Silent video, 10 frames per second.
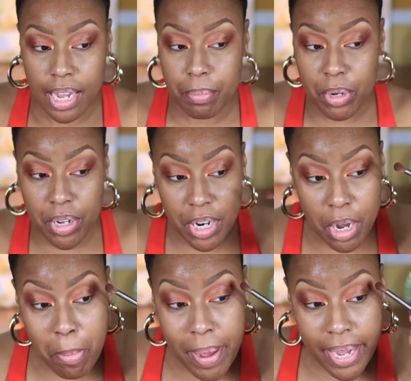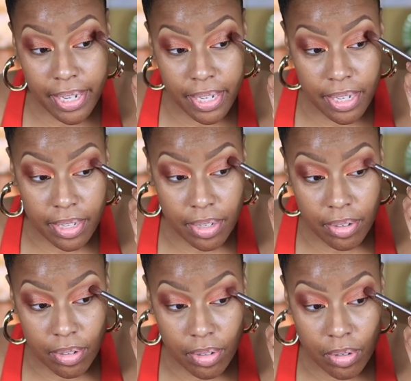I'm going to go back
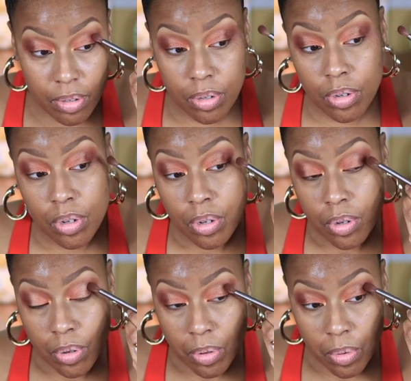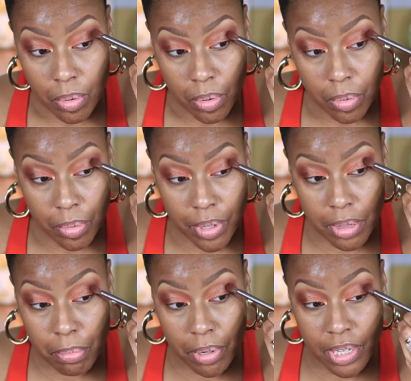in with
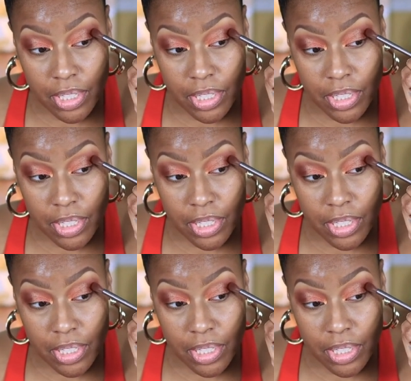the brush